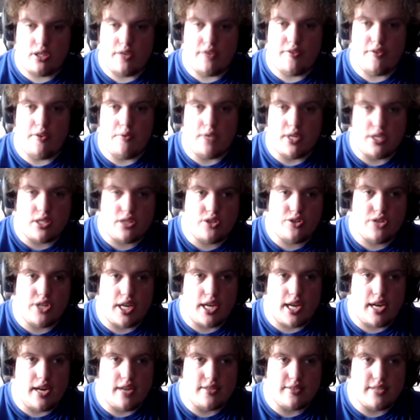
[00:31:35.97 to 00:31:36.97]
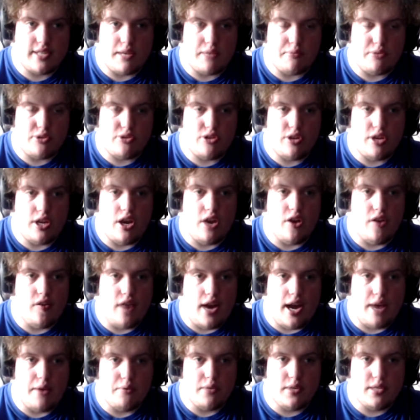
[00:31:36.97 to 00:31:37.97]
If you wish to check out Sabertrio,
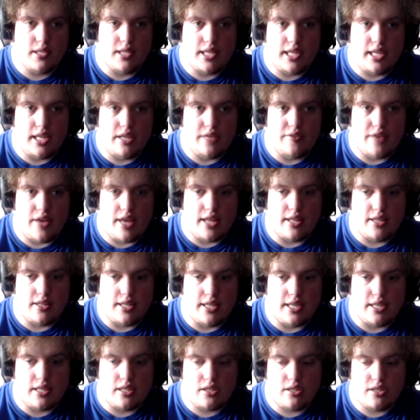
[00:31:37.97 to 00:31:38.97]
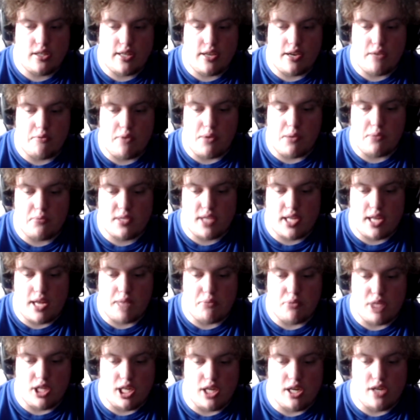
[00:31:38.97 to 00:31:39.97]
I will leave a link to their website
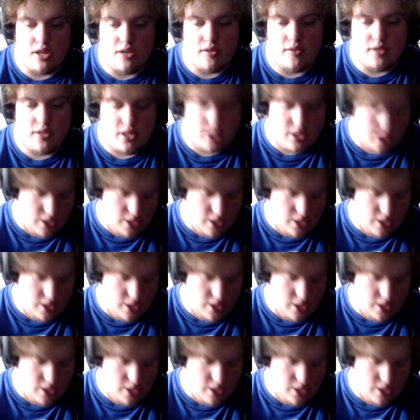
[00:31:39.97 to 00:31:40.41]
below.